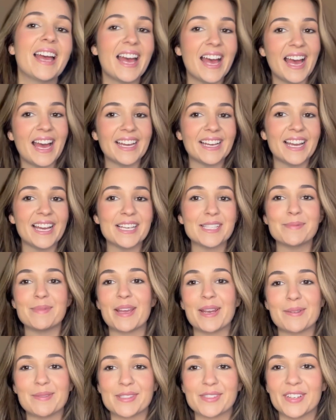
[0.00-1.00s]
Hi guys,
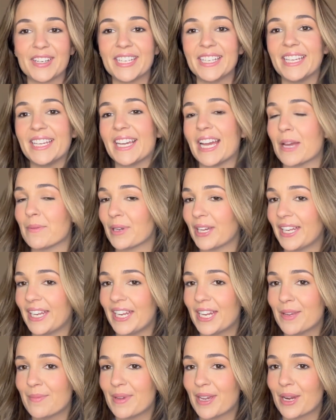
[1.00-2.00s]
my name is Frankie. I'm a
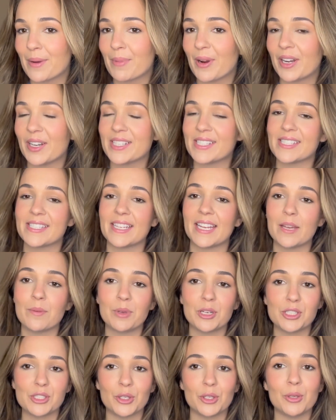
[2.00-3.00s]
Canadian makeup artist and today I'm
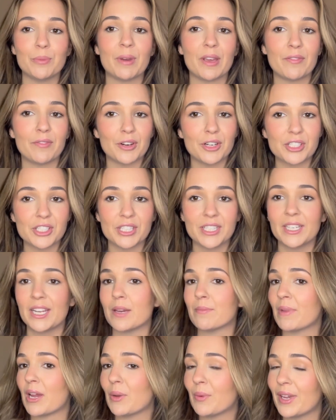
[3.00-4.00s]
going to show you my version
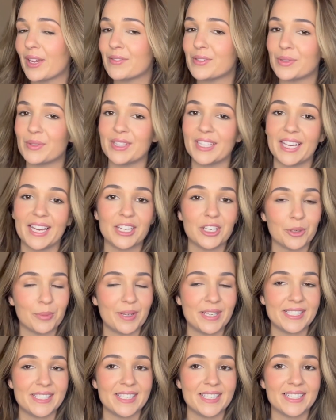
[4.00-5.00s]
and my way of doing the
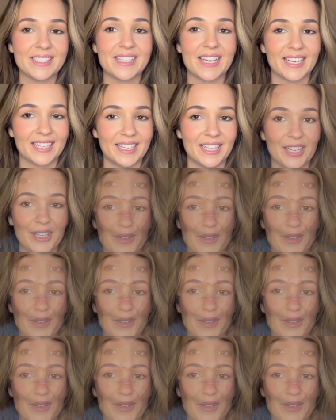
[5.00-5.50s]
underpainting technique.